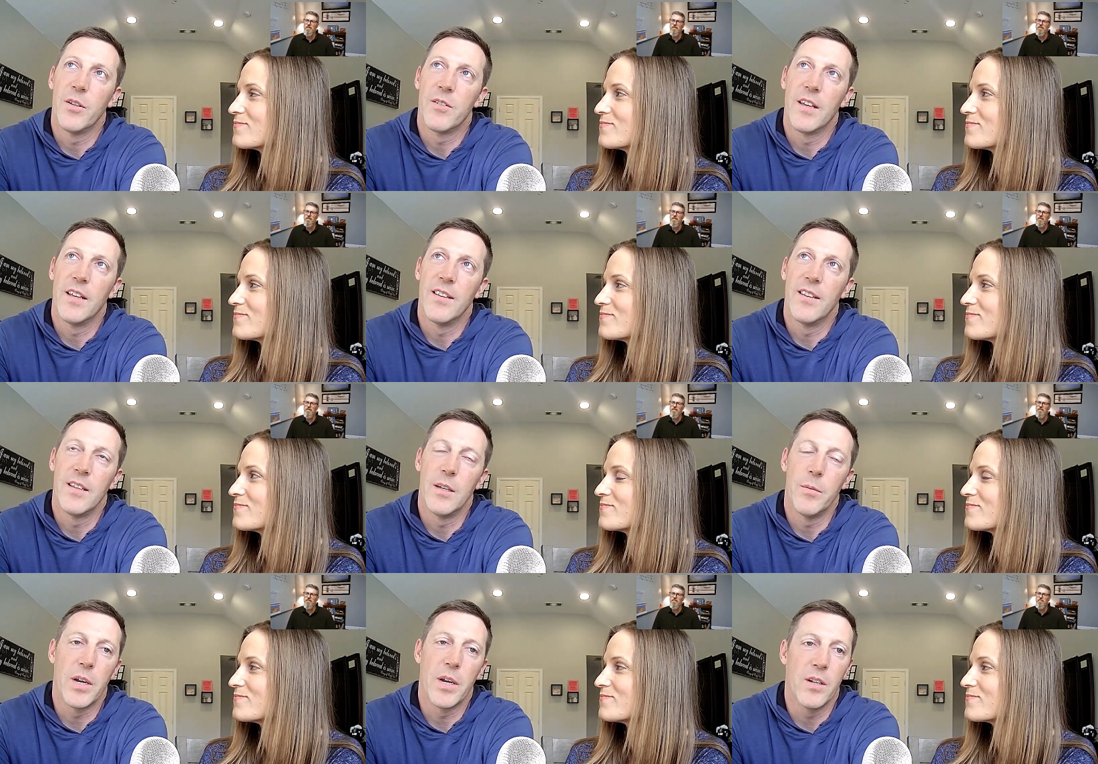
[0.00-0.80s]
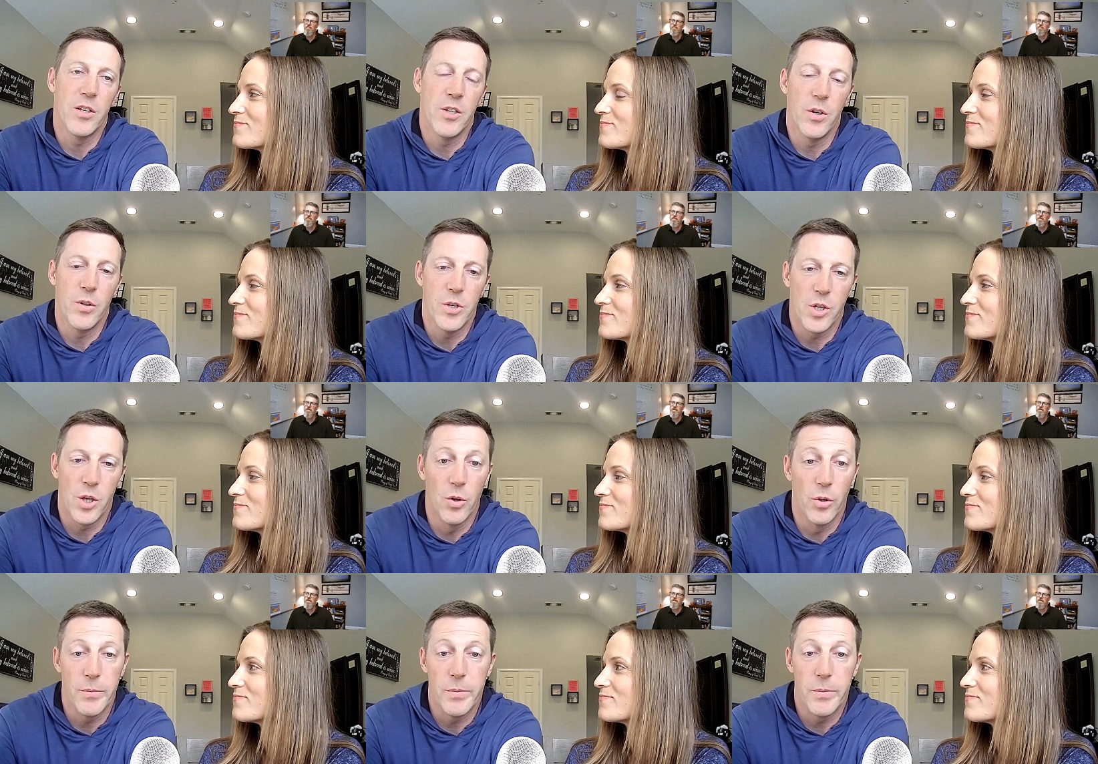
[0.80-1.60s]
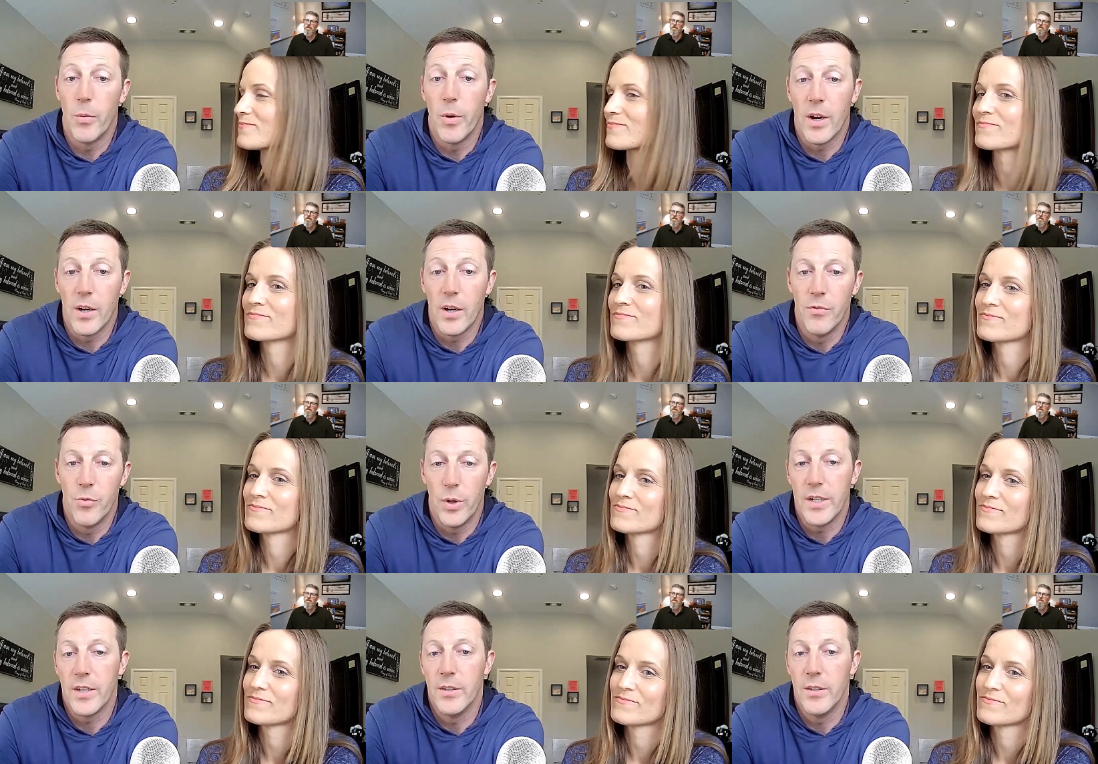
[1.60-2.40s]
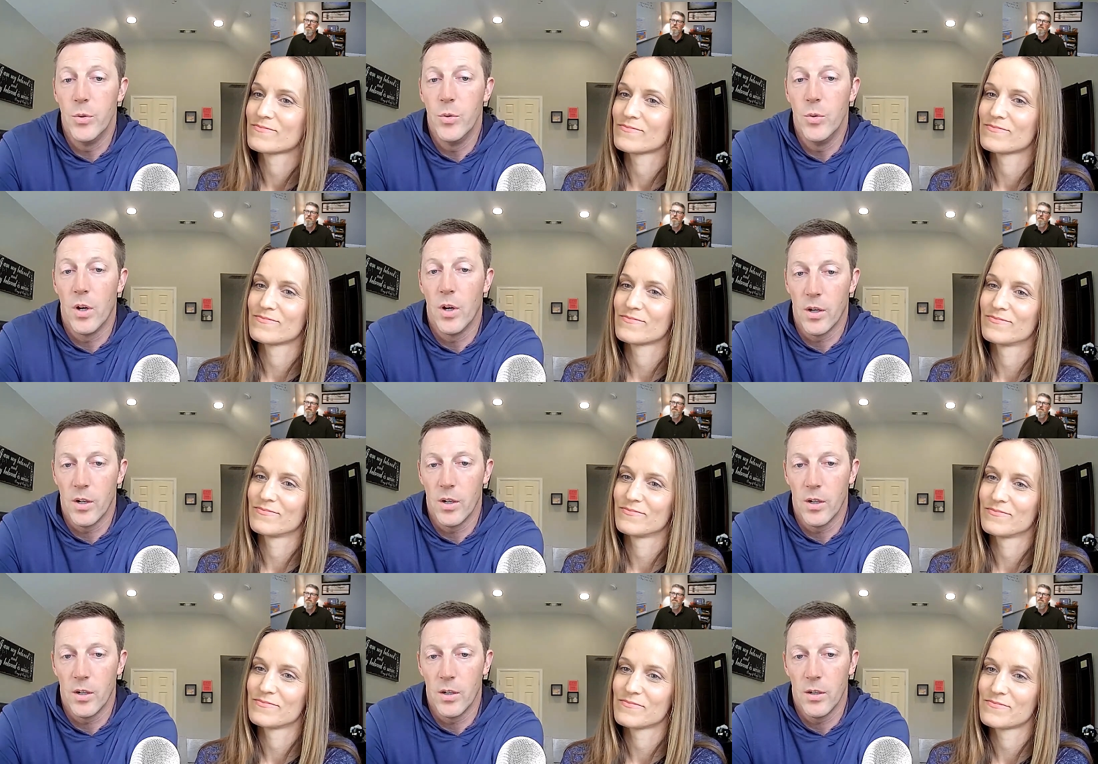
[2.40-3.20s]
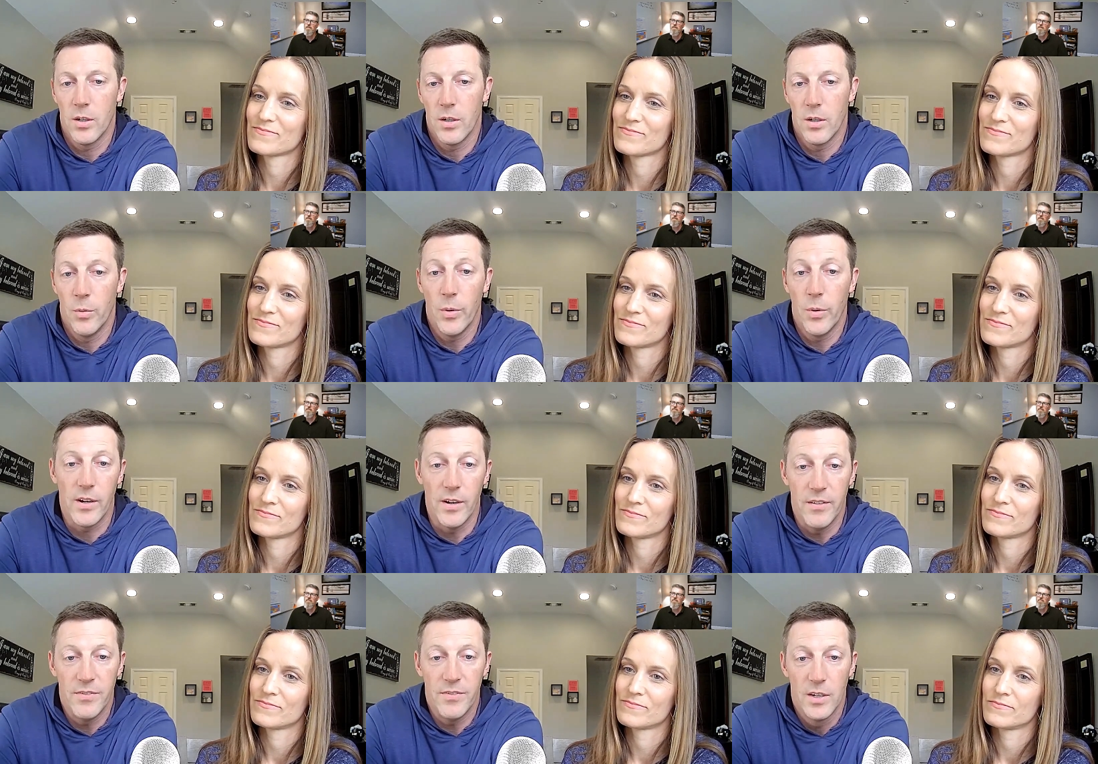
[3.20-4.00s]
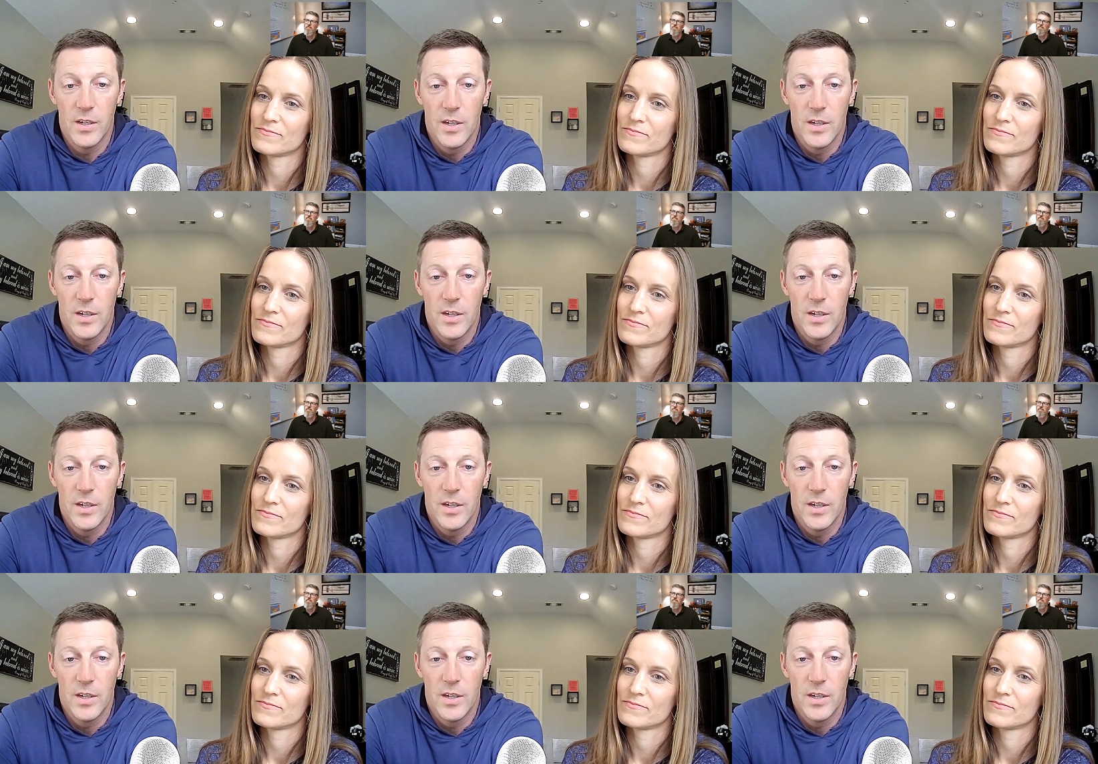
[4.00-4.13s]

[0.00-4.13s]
Speaker 1: do you say this any better? You know, you can only be aware of what you are aware of.